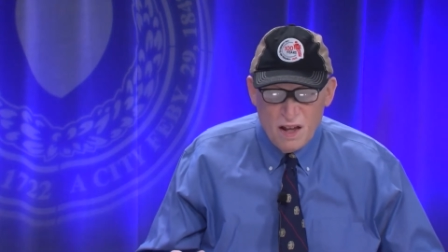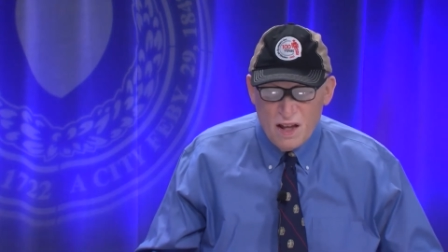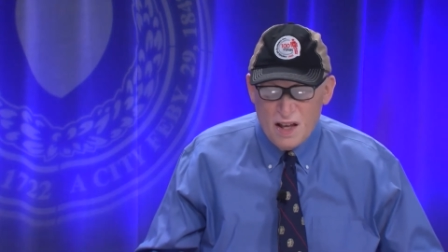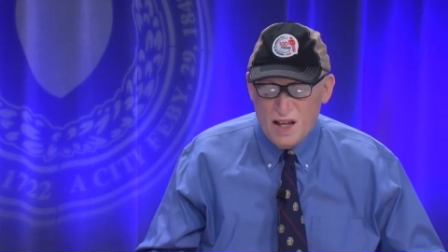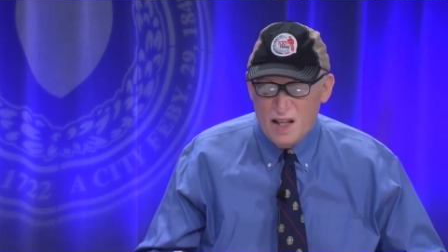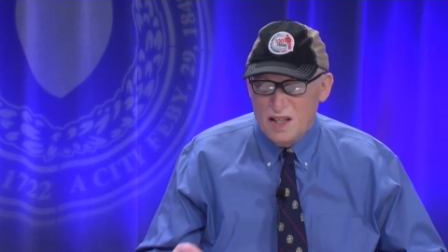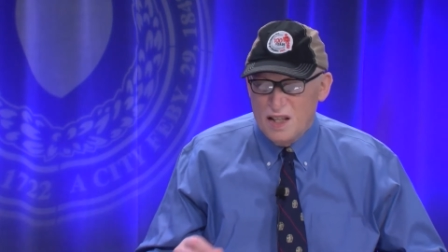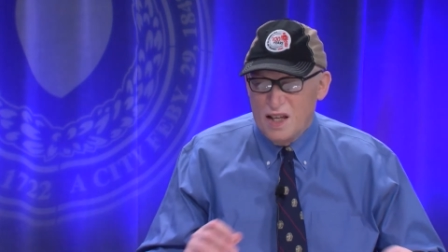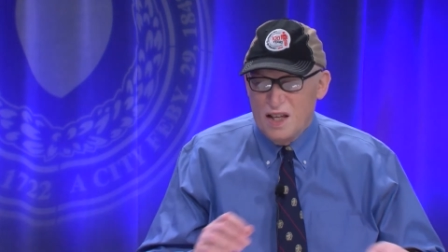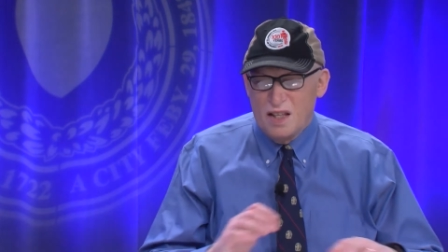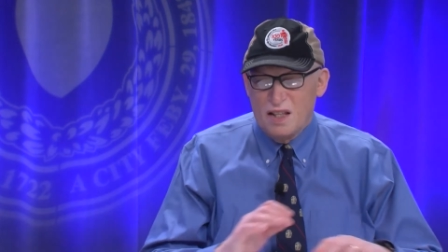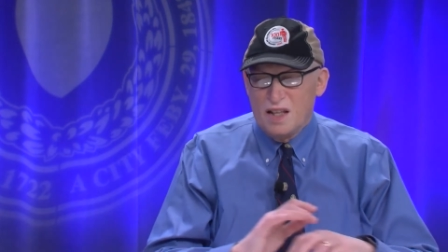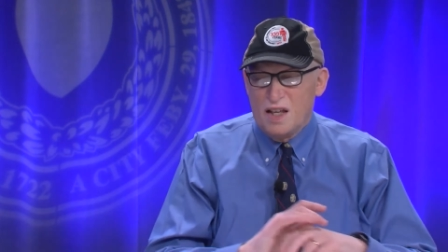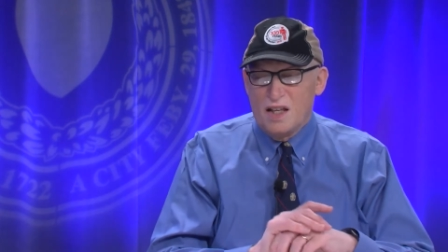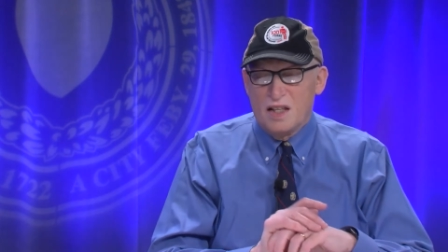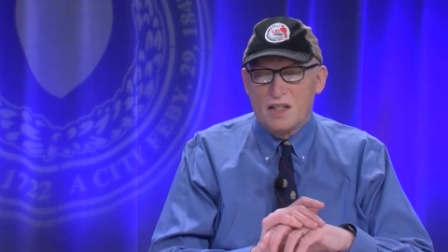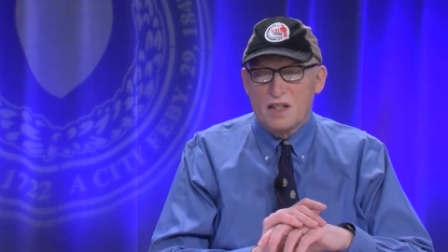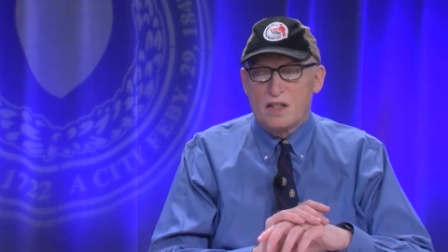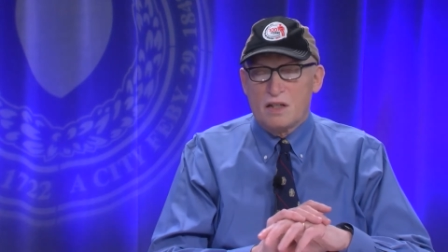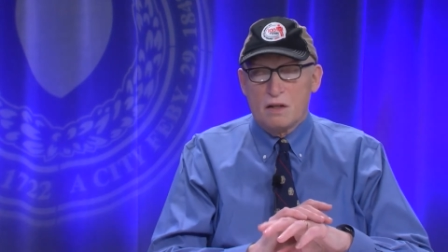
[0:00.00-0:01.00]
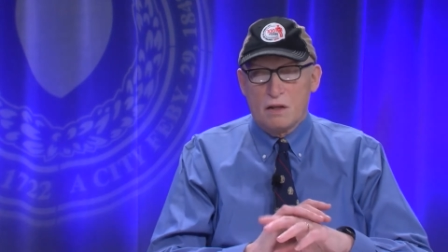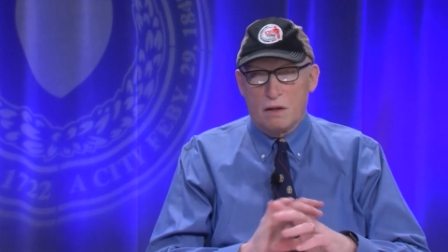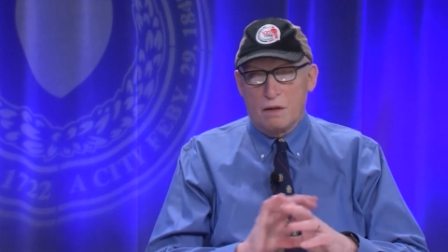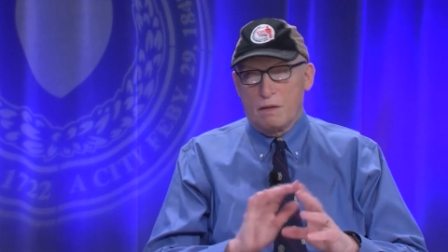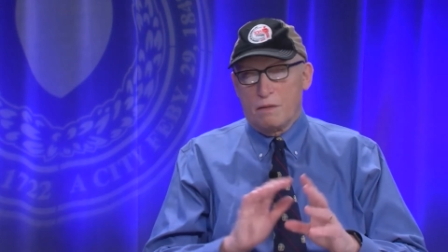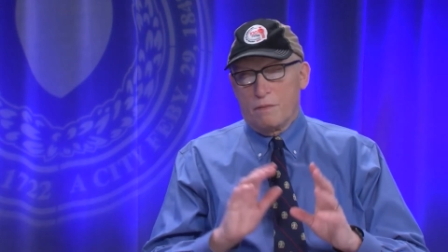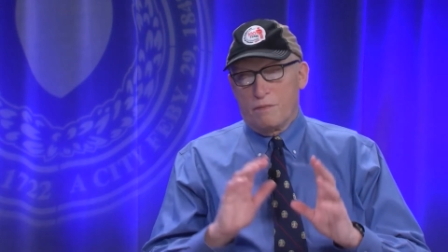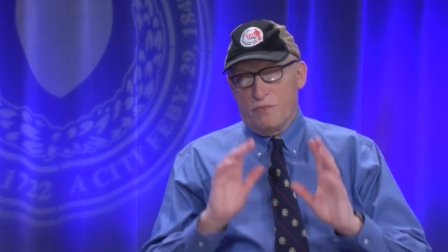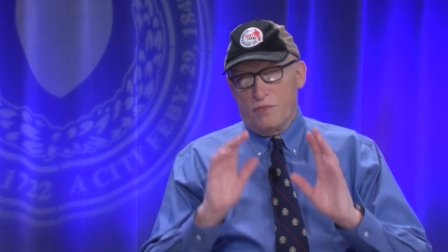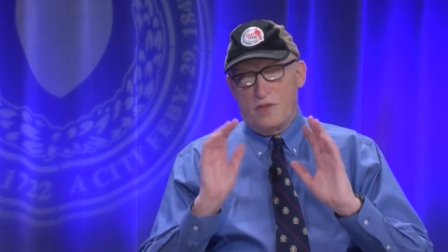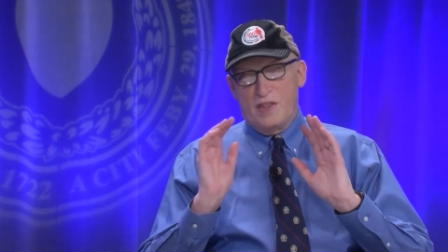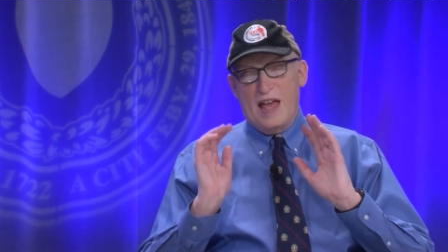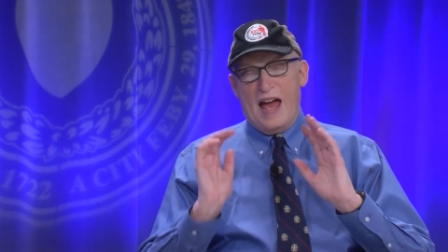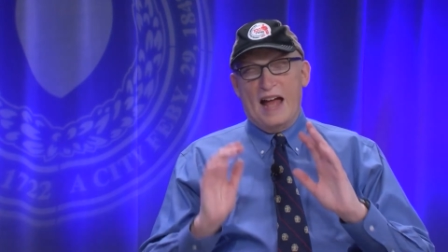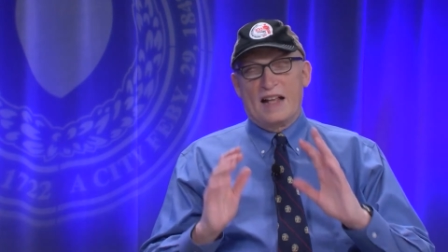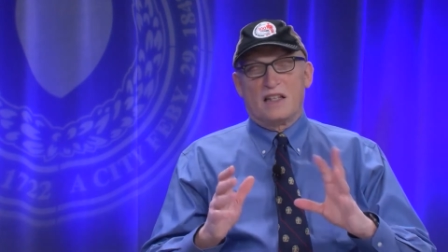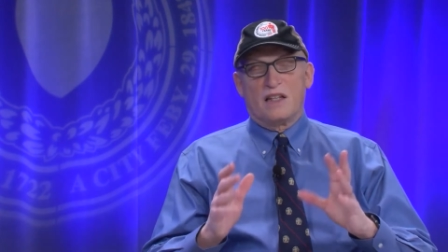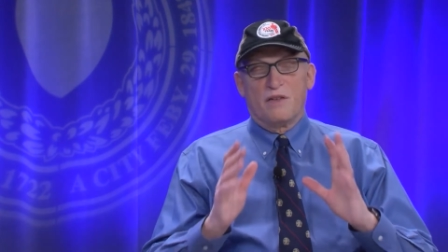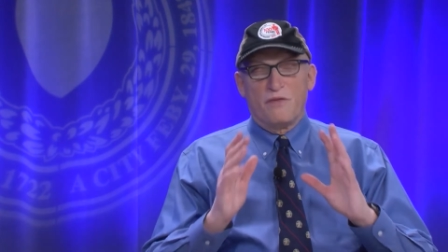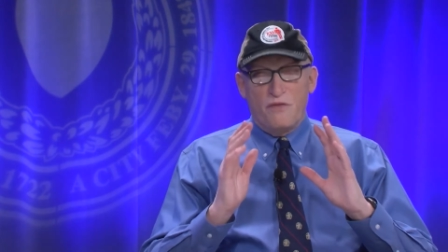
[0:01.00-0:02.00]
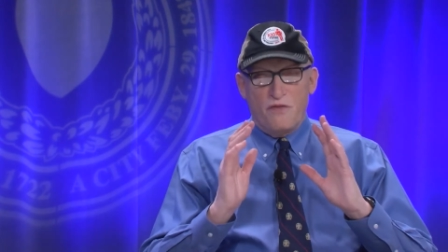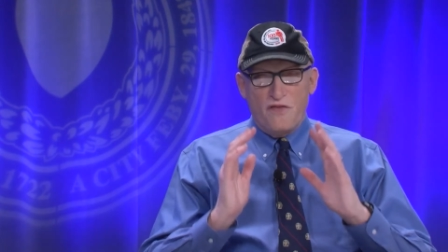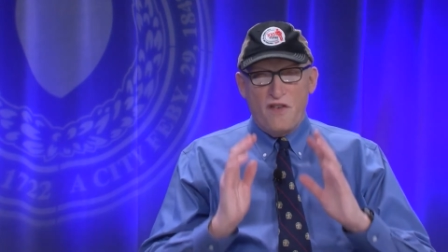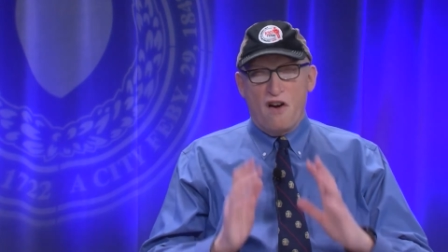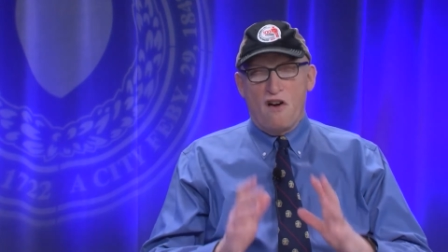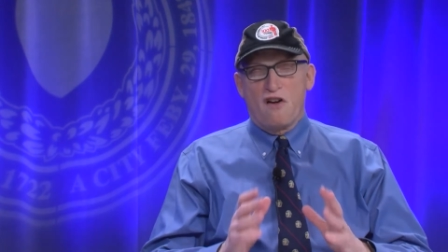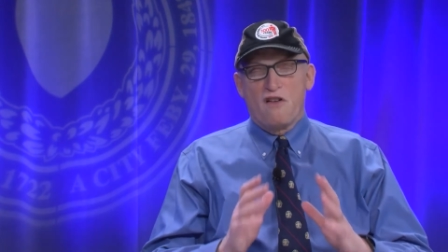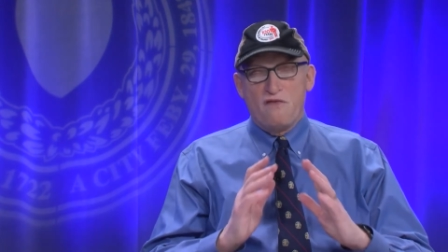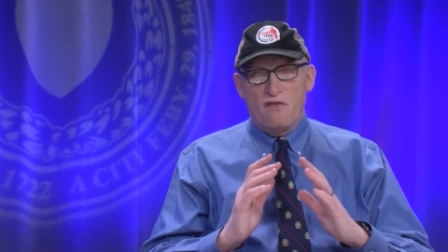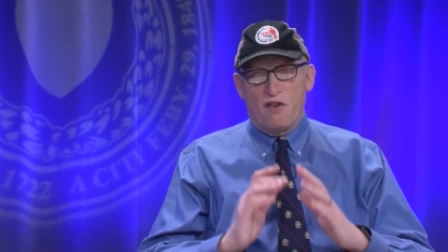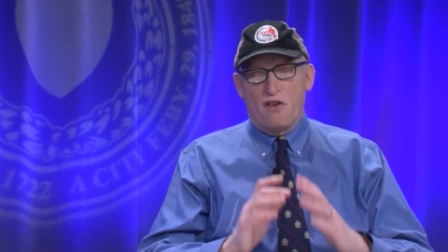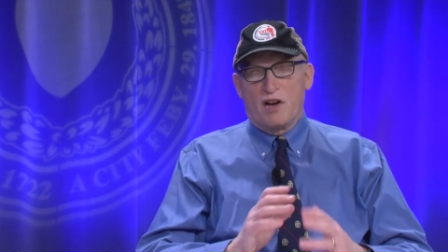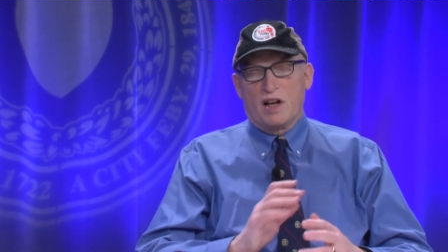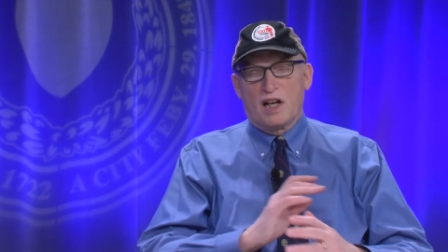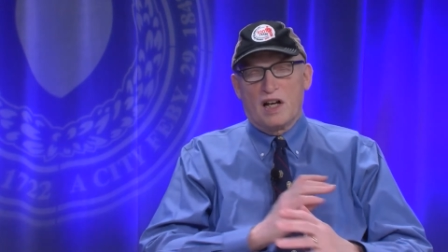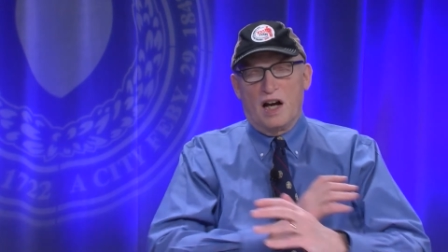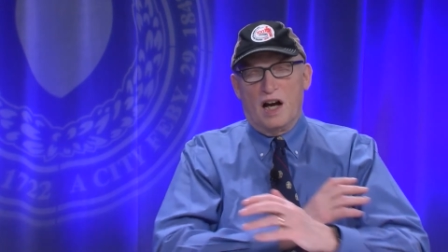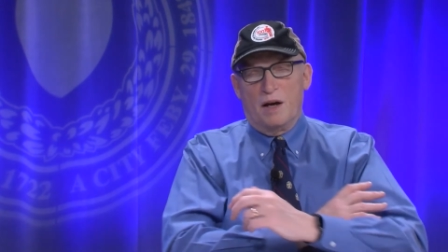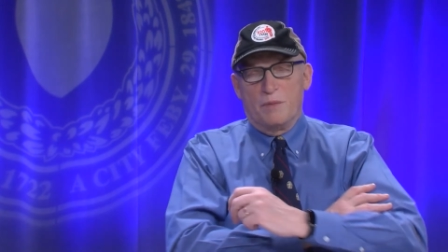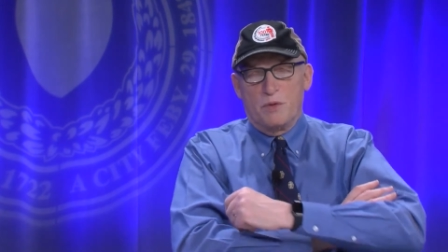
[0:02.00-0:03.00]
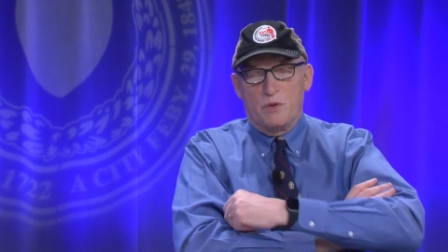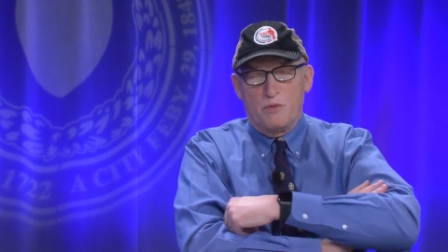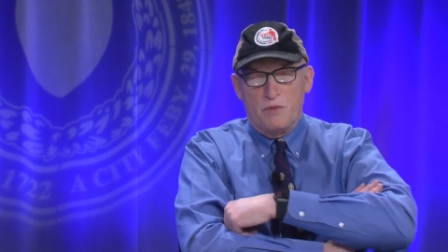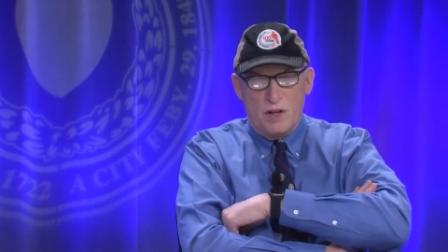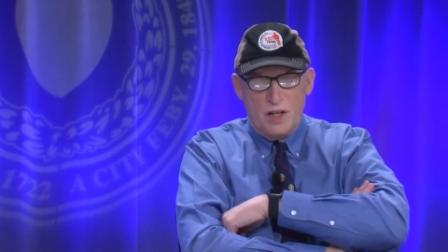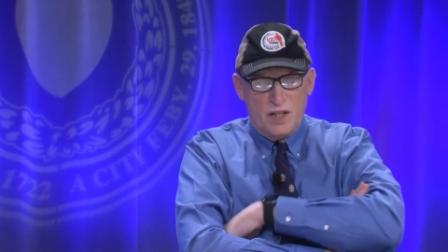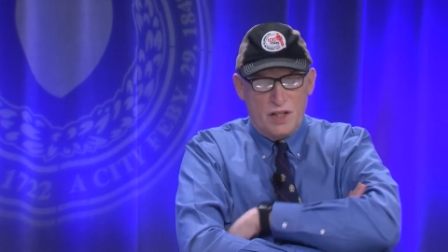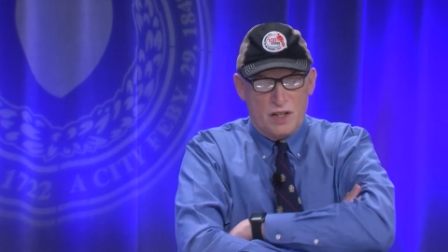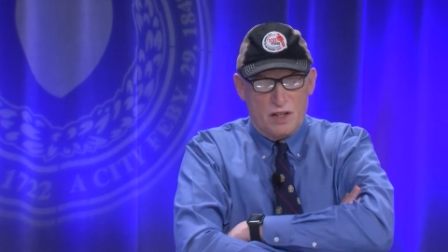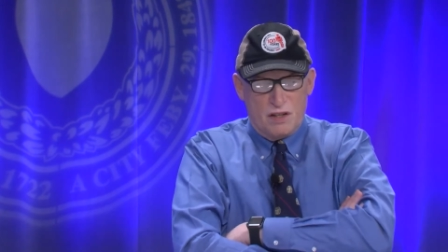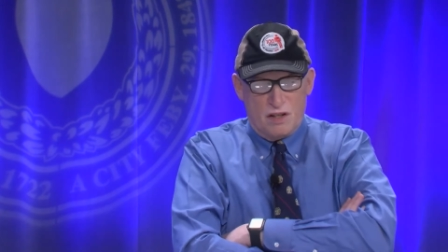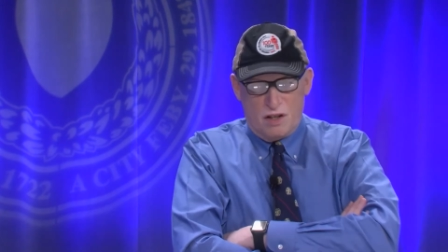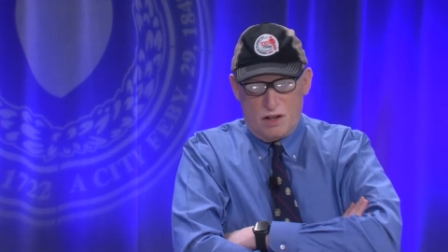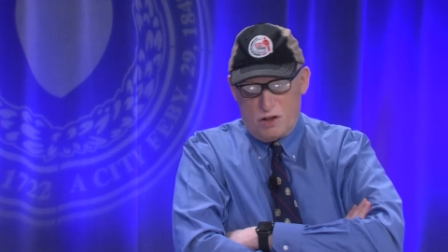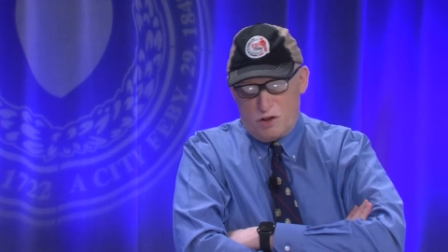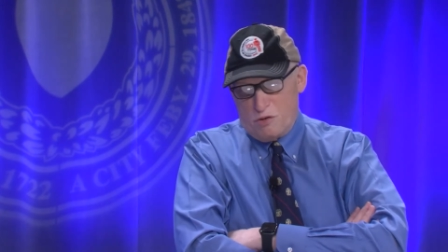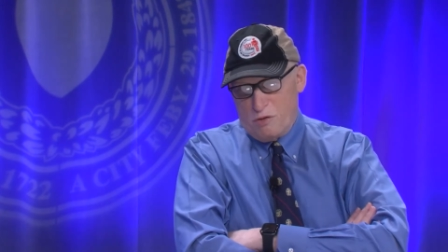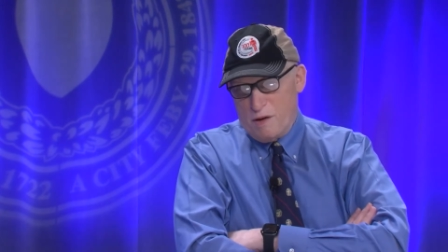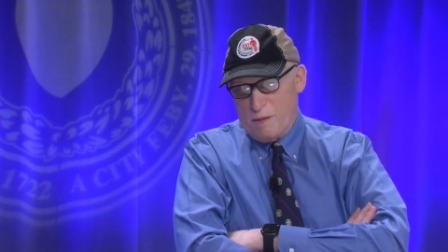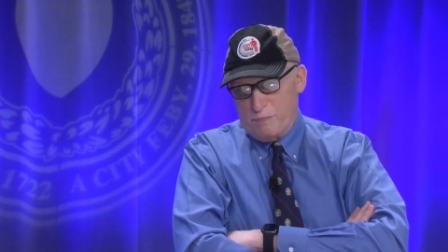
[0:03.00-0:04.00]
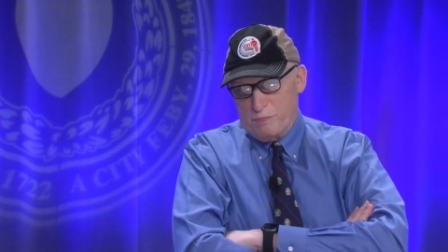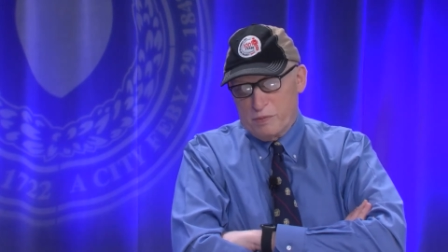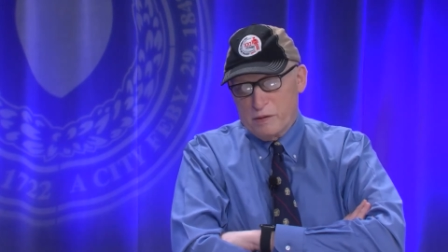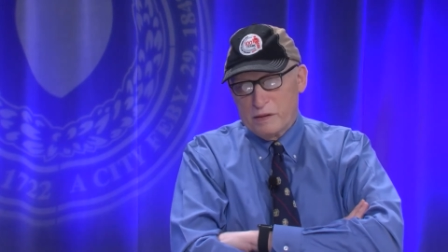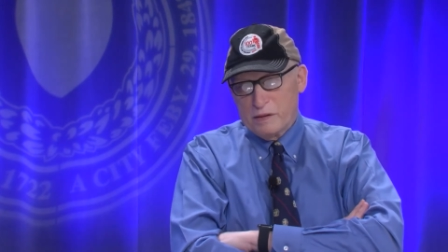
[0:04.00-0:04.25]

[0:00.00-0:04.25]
That's a very, very common reason to trip,